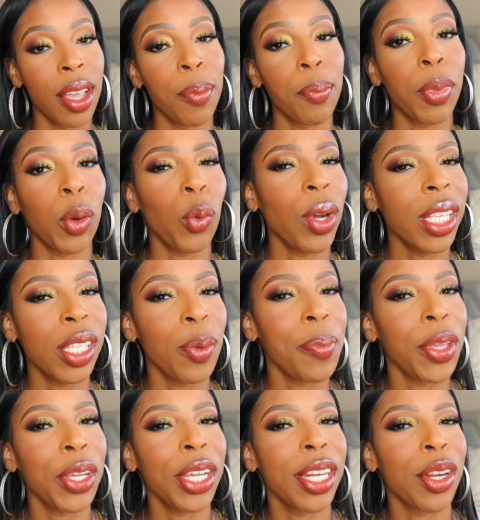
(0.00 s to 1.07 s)
But what's a
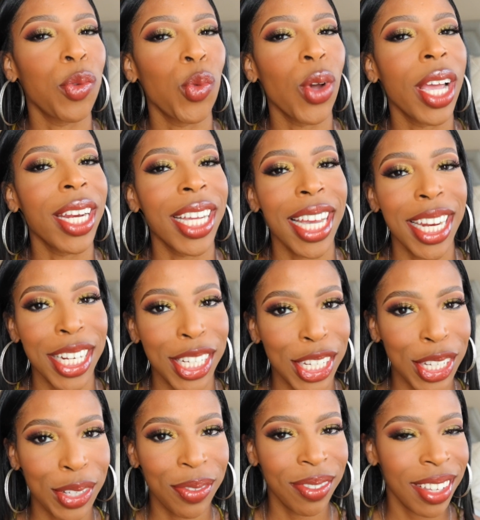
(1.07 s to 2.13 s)
million and one gonna
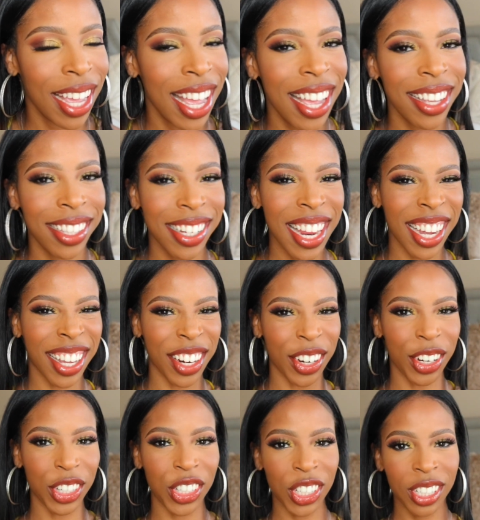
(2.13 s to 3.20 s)
do, huh? It's not gonna
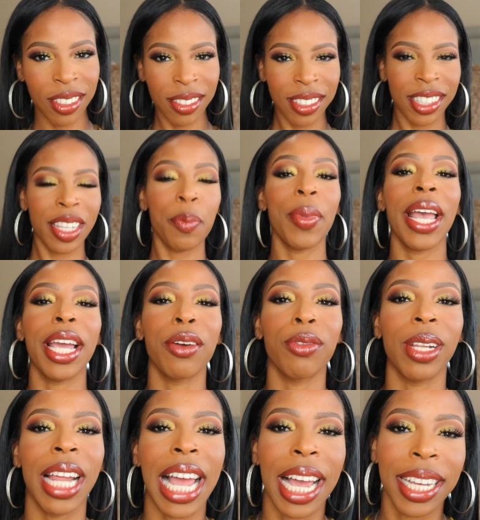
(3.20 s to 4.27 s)
hurt you. Sit back and
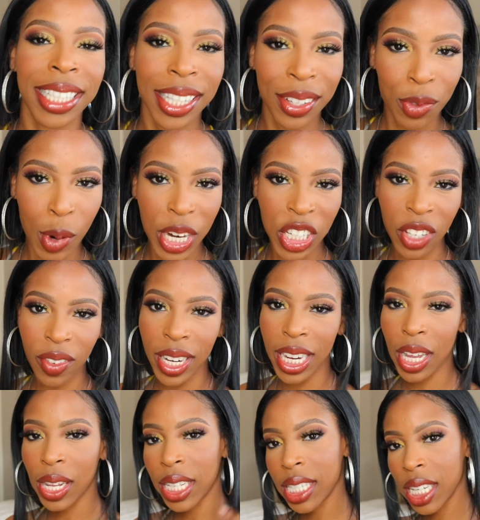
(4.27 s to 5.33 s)
relax. Watch the
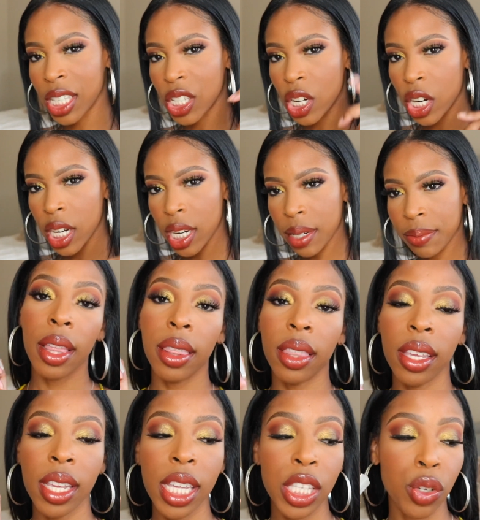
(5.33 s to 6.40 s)
video. Let's get started.
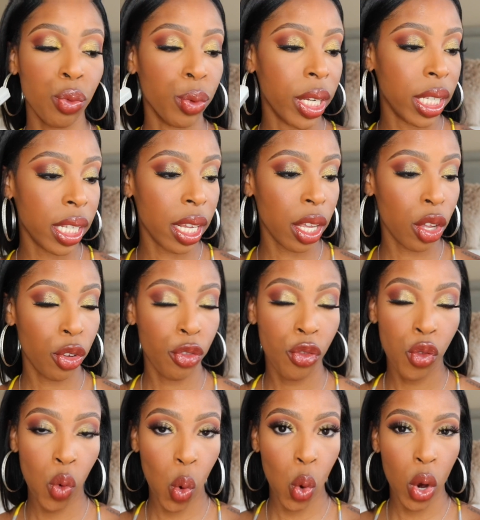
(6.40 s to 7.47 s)
These retail
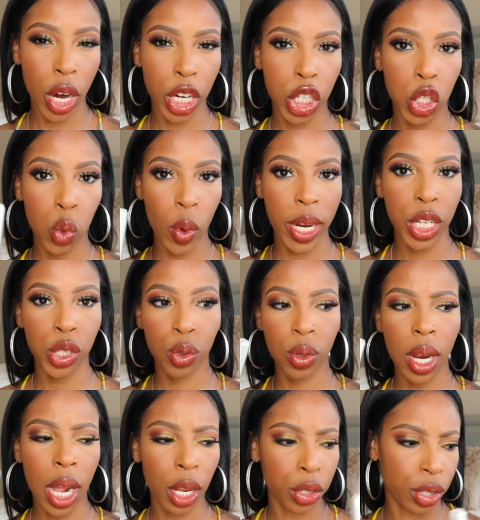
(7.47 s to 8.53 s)
for
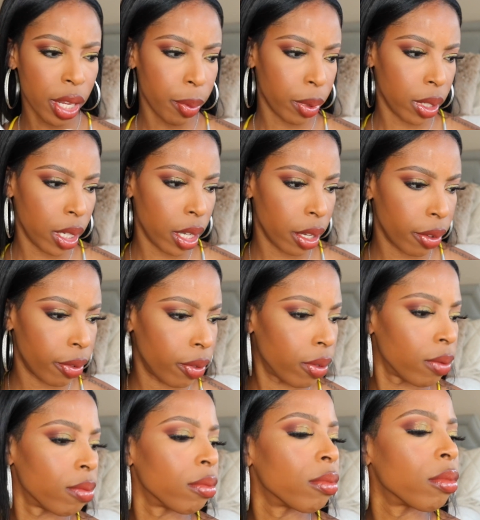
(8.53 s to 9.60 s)
$22, I believe.
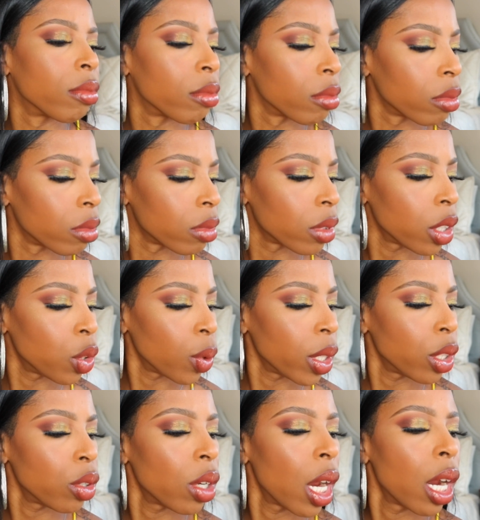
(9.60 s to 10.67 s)
Is it
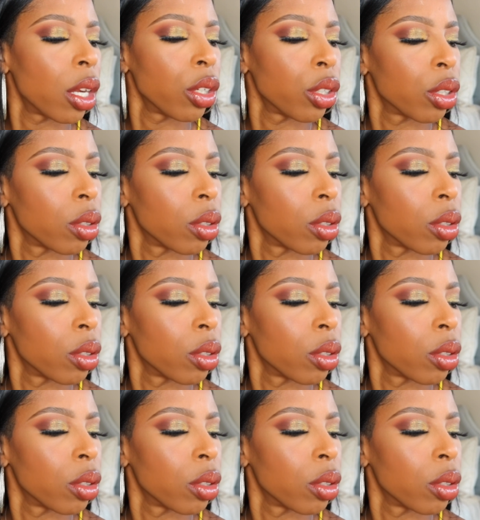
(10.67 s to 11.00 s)
$22? $22,